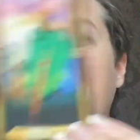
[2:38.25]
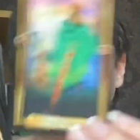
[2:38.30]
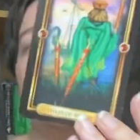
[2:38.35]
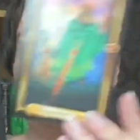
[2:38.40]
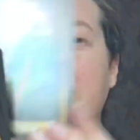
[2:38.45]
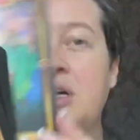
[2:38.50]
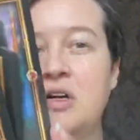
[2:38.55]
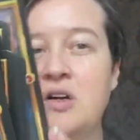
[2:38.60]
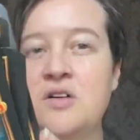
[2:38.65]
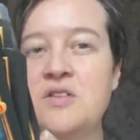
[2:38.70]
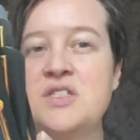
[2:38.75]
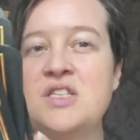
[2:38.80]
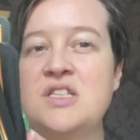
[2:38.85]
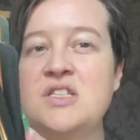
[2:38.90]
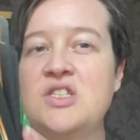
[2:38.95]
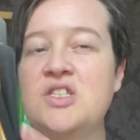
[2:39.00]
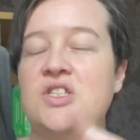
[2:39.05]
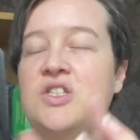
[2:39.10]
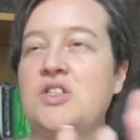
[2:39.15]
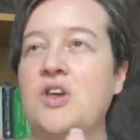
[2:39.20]
because
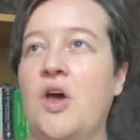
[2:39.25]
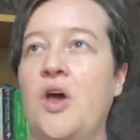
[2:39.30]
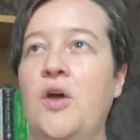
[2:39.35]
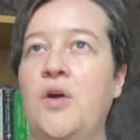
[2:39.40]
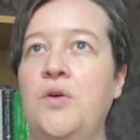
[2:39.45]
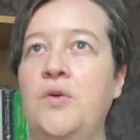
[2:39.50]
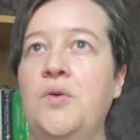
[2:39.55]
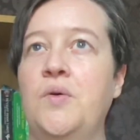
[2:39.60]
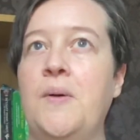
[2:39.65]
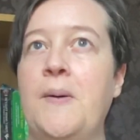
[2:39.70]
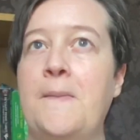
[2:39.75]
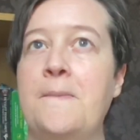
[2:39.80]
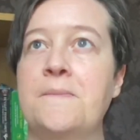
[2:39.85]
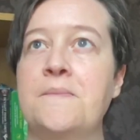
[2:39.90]
it's so